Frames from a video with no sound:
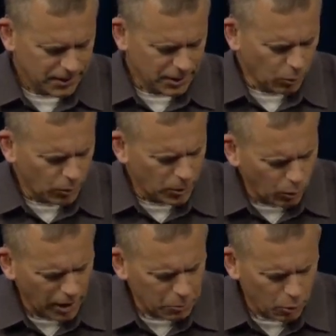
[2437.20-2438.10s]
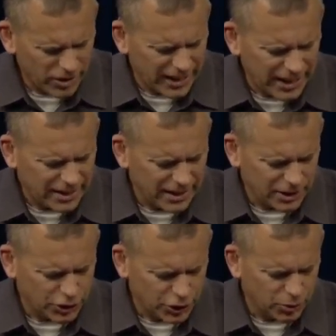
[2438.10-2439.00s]
That what we'd want more than anything
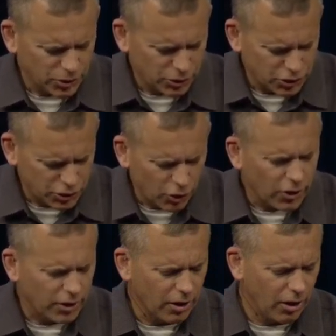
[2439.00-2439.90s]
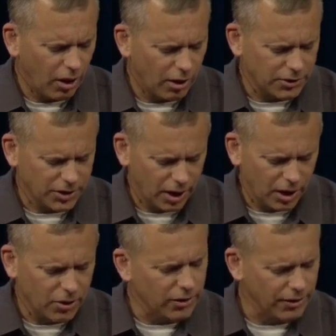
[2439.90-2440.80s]
is you, so stir in our hearts a
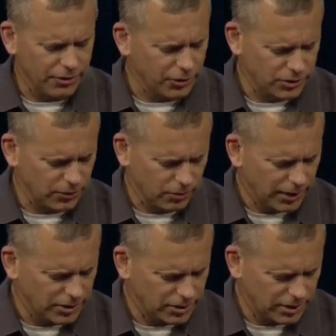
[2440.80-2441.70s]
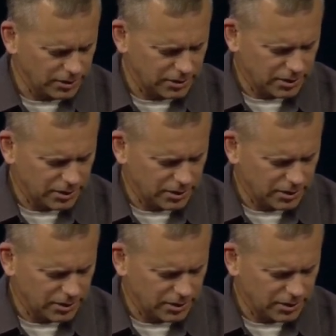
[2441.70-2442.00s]
hunger and a thirst for righteousness.